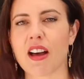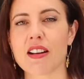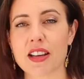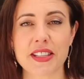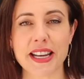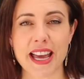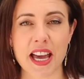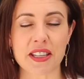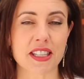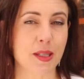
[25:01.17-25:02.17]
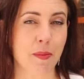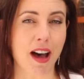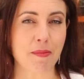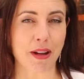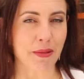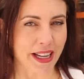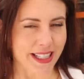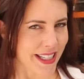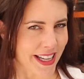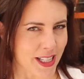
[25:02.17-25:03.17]
A lot of the layout is inspired by
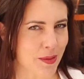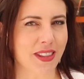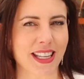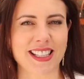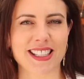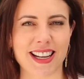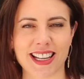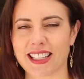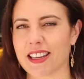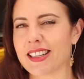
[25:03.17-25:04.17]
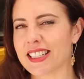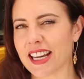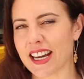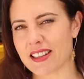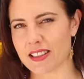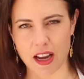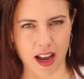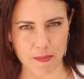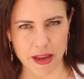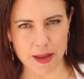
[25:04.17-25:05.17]
race cars, with things like the indicators and
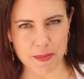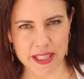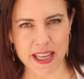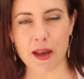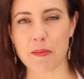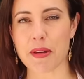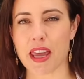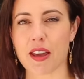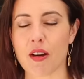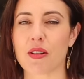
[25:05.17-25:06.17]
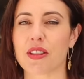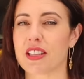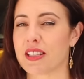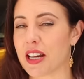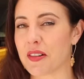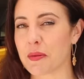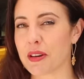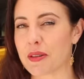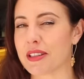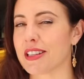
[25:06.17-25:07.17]
high beams being on the steering
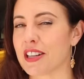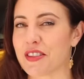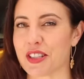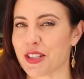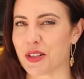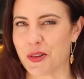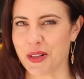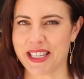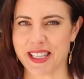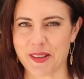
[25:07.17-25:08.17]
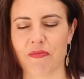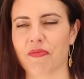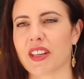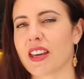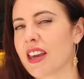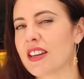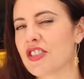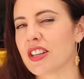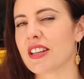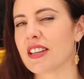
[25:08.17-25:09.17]
wheel instead of on stalks. The
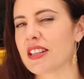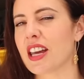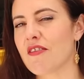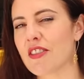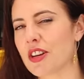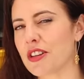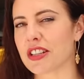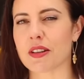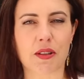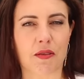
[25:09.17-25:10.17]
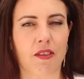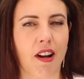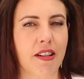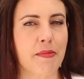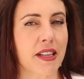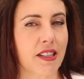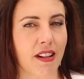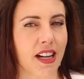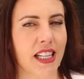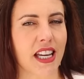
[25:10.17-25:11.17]
engine is an evolution of the Ferrari
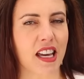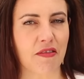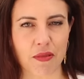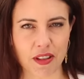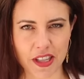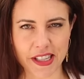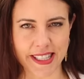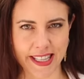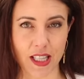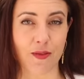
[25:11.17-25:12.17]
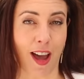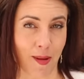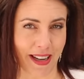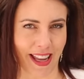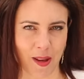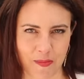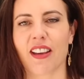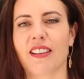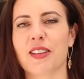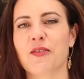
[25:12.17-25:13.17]
Maserati F136 family.
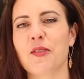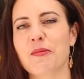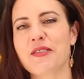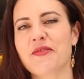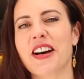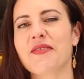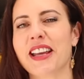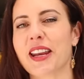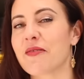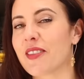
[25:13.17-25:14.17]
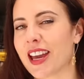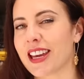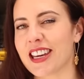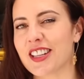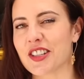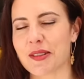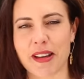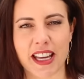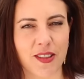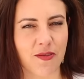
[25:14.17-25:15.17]
The 4.5-litre V8 engine
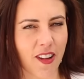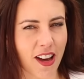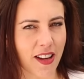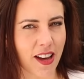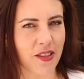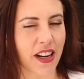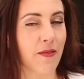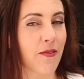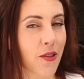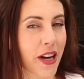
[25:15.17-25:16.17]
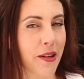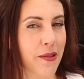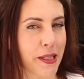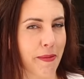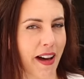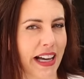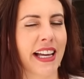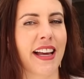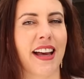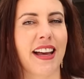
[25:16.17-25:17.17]
makes 540 horsepower
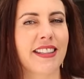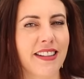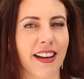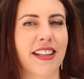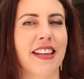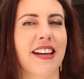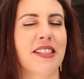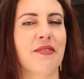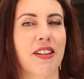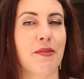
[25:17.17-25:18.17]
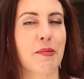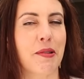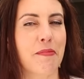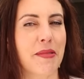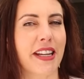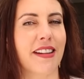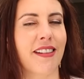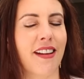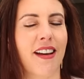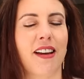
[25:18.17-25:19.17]
at 9,000 revs per minute,
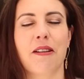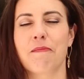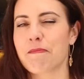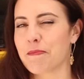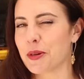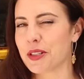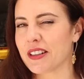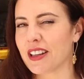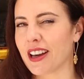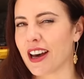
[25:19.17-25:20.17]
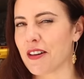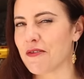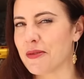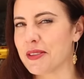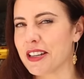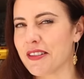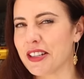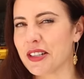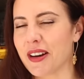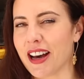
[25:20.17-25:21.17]
pushing the car from 0
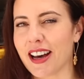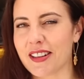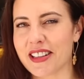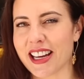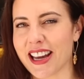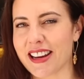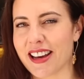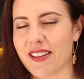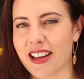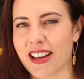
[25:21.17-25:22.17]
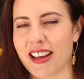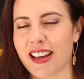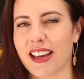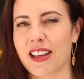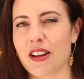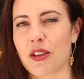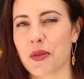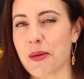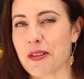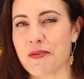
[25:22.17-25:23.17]
to 100 km an hour in
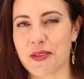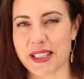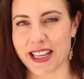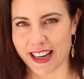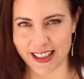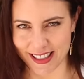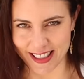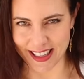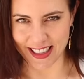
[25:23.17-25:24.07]
3.4 seconds.